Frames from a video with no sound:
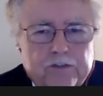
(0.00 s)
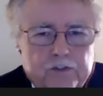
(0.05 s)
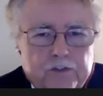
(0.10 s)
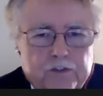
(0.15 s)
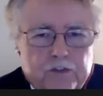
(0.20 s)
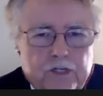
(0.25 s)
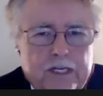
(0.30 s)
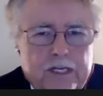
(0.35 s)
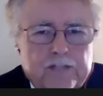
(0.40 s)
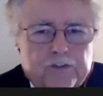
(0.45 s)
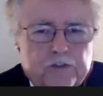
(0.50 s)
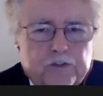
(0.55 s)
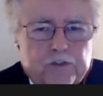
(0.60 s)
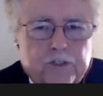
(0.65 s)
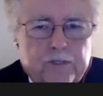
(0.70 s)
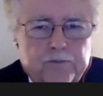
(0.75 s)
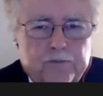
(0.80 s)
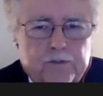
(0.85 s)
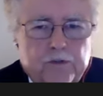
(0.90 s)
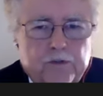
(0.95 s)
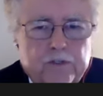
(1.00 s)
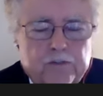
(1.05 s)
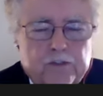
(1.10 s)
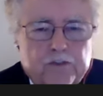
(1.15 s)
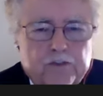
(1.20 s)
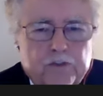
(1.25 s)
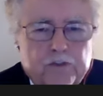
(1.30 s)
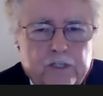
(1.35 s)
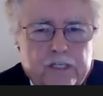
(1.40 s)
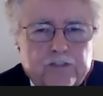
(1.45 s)
the transcript, you want
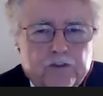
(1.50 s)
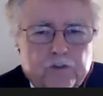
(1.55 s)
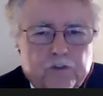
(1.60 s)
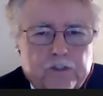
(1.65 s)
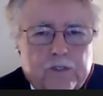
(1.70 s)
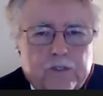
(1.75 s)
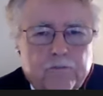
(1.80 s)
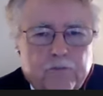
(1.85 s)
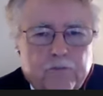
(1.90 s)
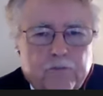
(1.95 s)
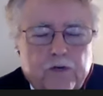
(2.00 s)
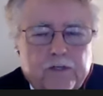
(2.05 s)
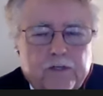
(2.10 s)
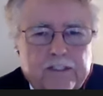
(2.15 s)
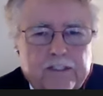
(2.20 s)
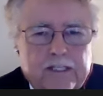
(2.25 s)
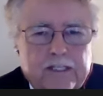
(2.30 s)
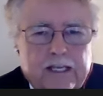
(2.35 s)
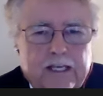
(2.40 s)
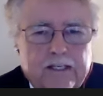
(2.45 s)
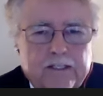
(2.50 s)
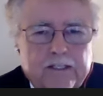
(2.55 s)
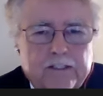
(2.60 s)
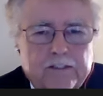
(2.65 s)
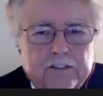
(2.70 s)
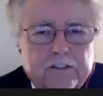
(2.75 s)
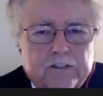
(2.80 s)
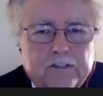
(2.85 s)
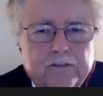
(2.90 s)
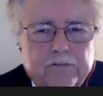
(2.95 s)
the transcript broken down
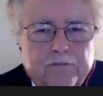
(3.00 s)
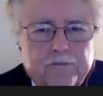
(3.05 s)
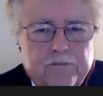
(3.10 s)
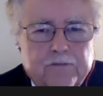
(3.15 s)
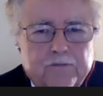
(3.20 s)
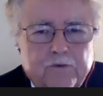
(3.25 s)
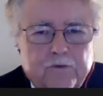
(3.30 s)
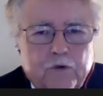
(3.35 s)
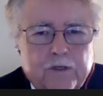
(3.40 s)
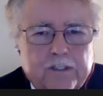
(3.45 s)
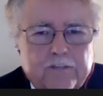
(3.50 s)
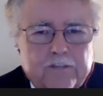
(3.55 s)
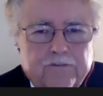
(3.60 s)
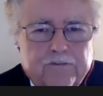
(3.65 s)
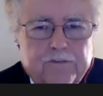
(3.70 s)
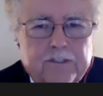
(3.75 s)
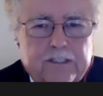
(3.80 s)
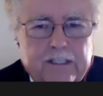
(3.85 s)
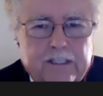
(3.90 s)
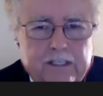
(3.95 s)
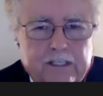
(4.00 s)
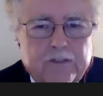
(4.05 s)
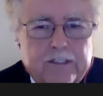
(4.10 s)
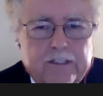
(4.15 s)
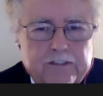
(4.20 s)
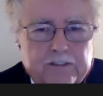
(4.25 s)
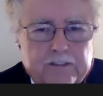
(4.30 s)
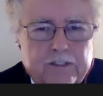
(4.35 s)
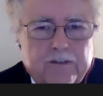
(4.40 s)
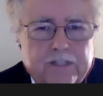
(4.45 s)
into the 4 different
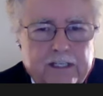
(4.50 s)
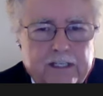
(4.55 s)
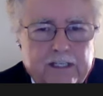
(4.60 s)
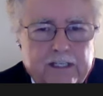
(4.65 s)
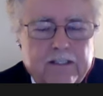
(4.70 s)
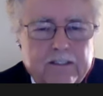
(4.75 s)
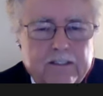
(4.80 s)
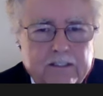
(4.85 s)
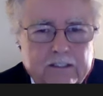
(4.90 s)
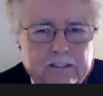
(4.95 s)
hearings on that?